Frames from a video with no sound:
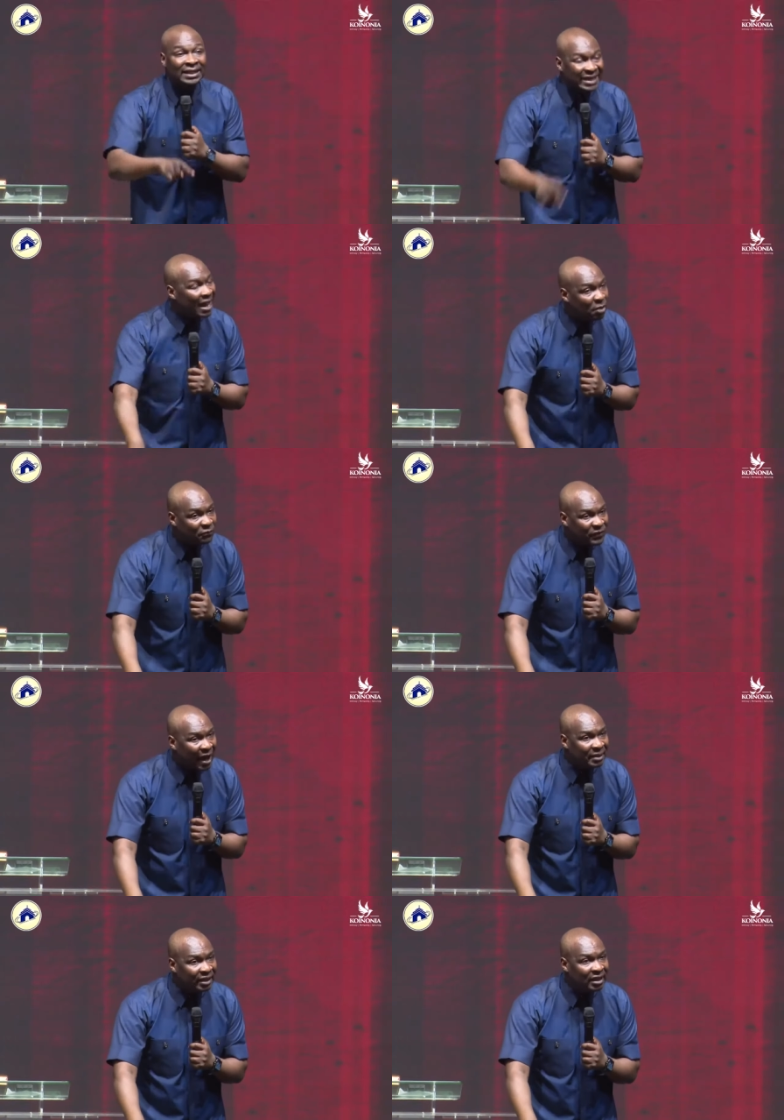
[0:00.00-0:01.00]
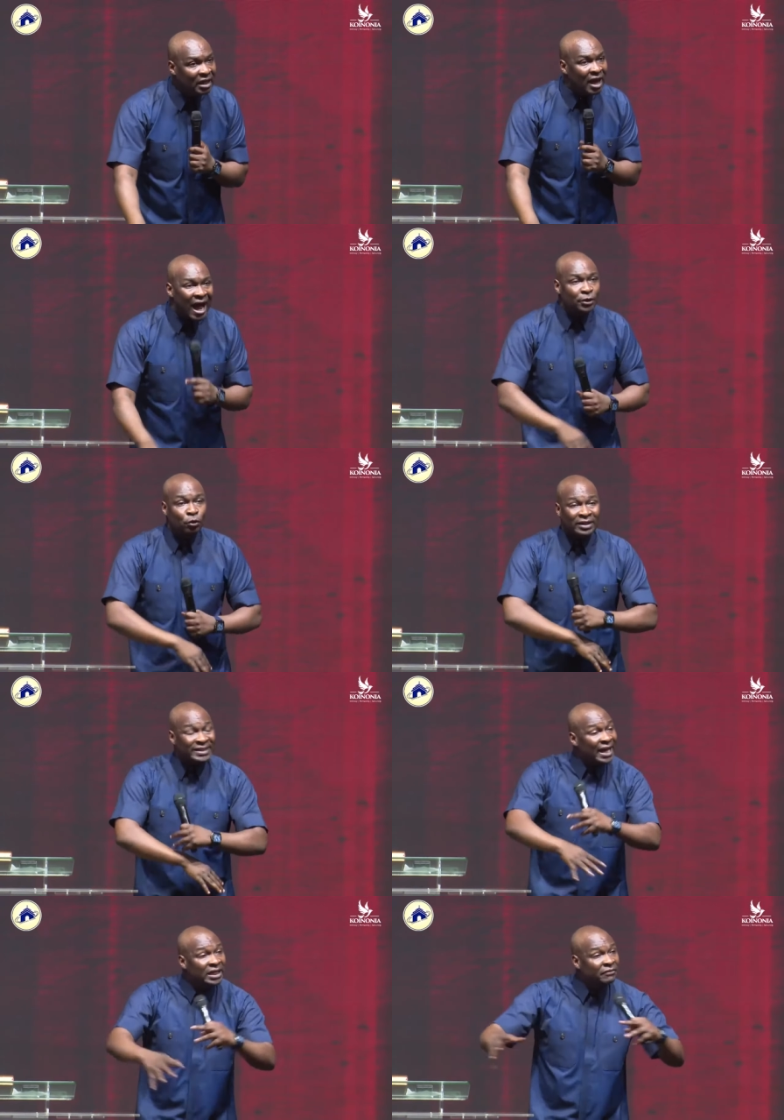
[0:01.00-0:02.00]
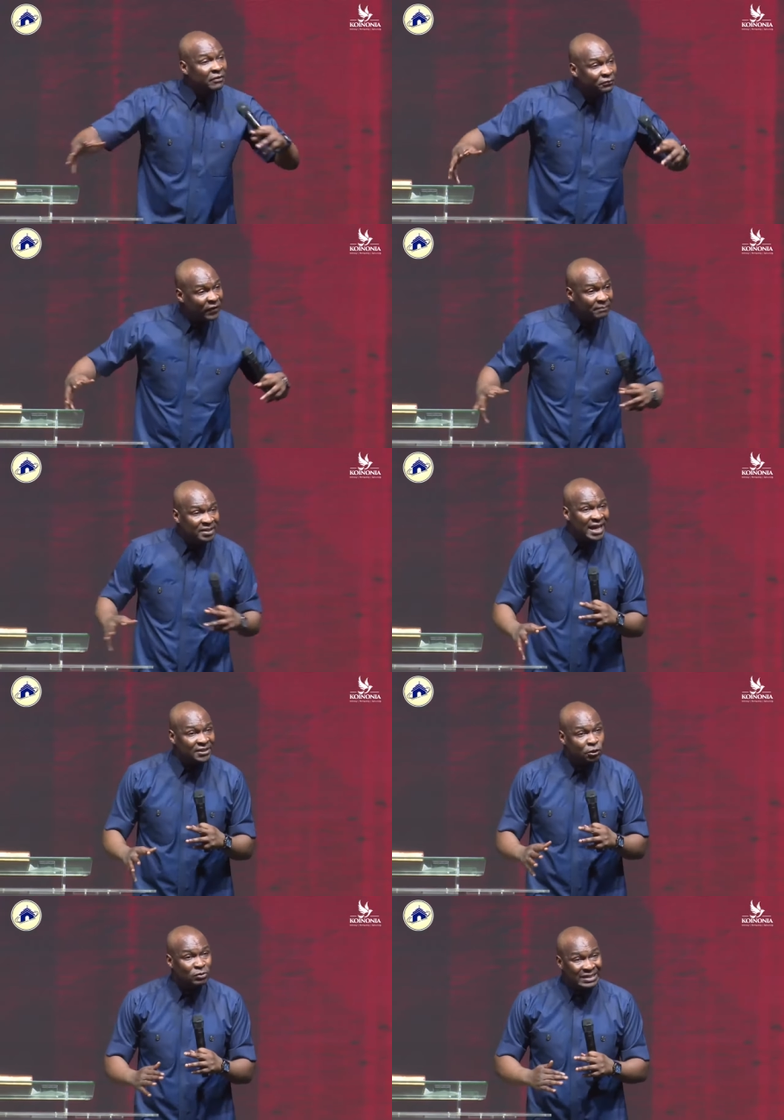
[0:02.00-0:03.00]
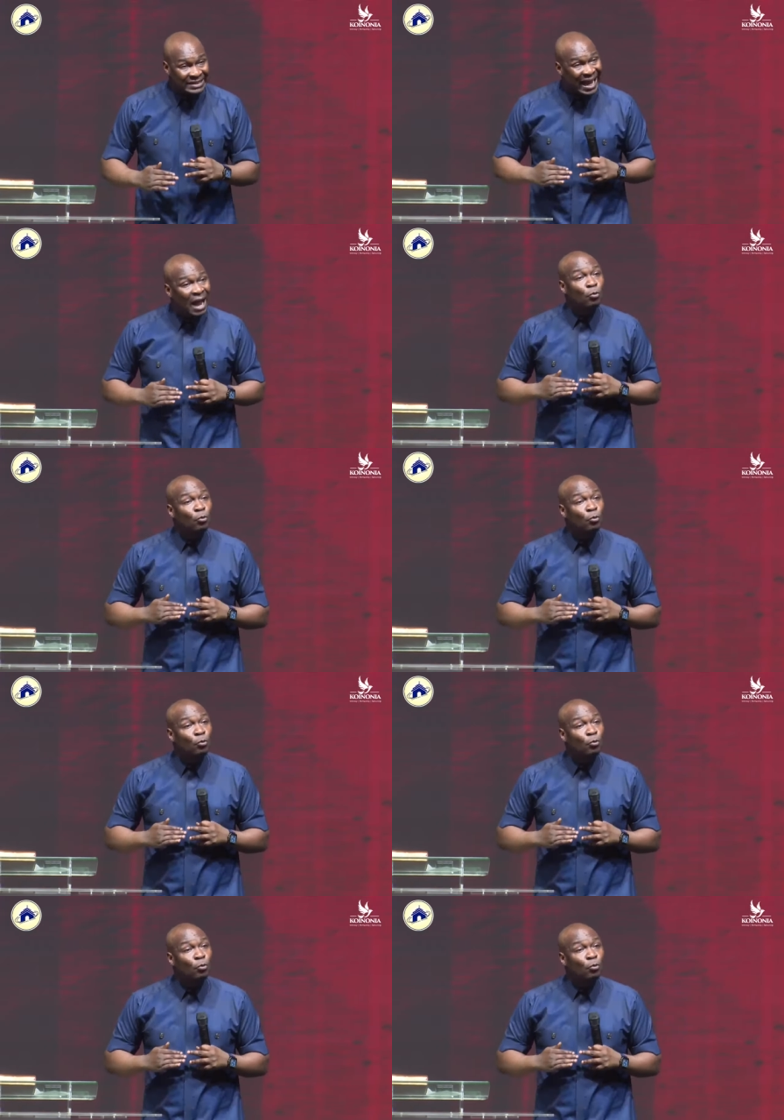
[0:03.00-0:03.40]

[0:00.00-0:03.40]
time of famine. And you are there giving flimsy excuses. Time